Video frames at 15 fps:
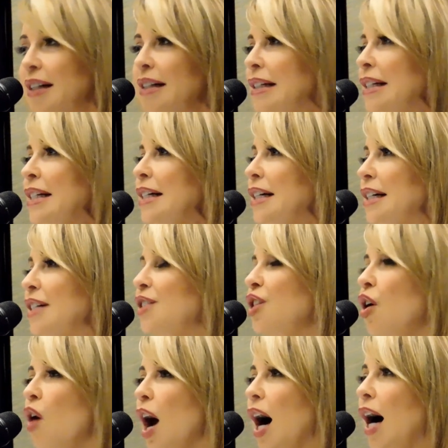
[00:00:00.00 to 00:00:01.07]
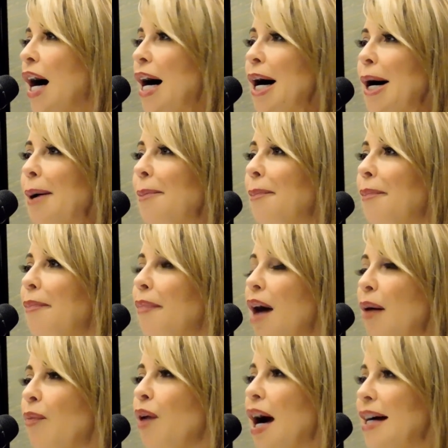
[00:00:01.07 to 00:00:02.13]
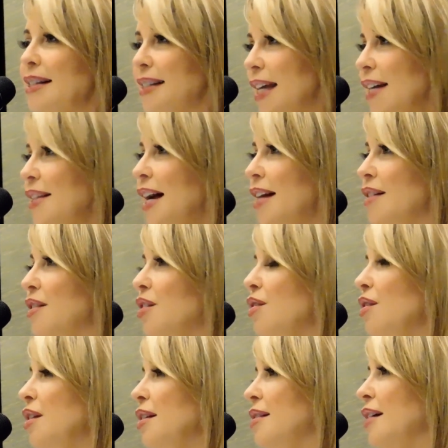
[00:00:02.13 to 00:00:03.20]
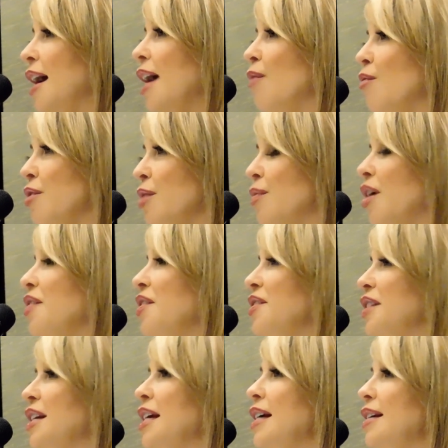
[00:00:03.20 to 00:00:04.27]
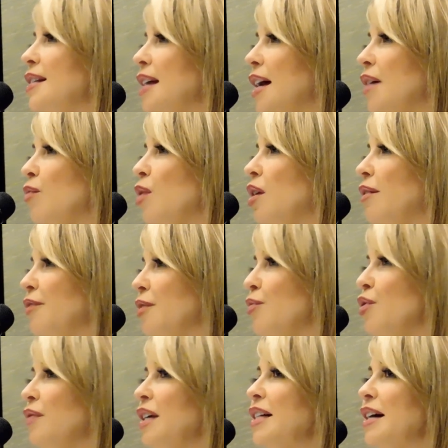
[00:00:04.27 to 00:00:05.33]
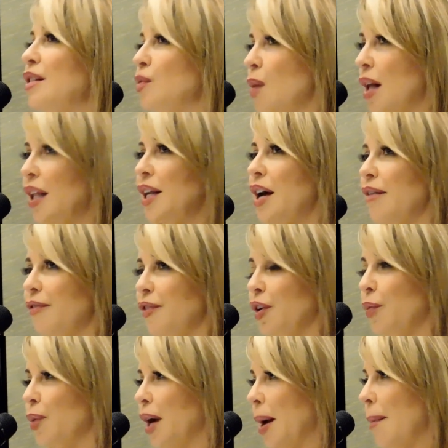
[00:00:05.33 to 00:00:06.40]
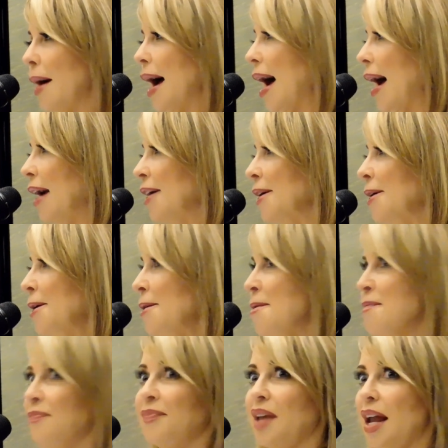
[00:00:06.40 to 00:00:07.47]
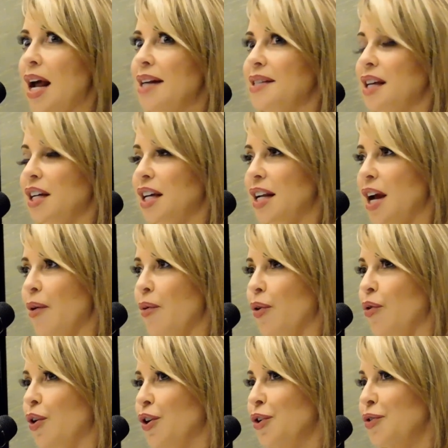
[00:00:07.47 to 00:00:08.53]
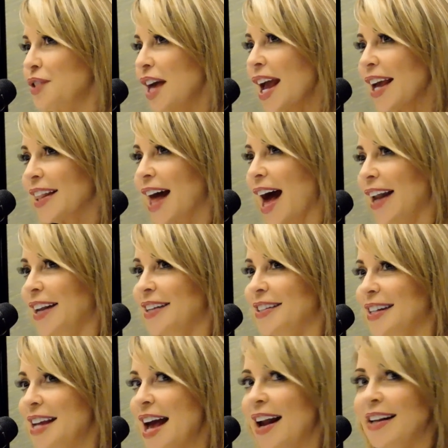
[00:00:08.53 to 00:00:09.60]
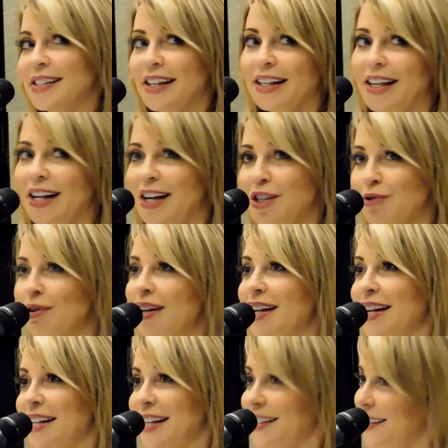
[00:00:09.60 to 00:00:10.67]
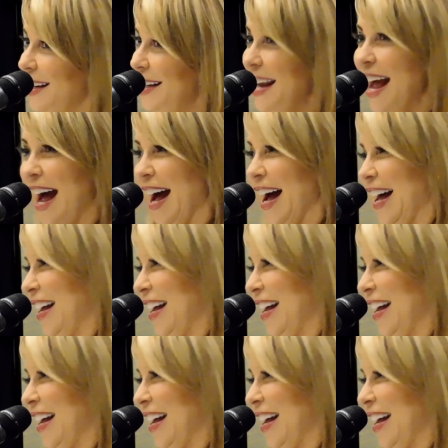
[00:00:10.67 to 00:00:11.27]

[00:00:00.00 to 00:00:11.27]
Yeah. So, I said that to this guy at Warner Brothers, and he said, well, if the movie does well enough, they'll bring it back. And I said, can I record you saying that? He said, yeah. And I said, can I tweet it? He said, yeah.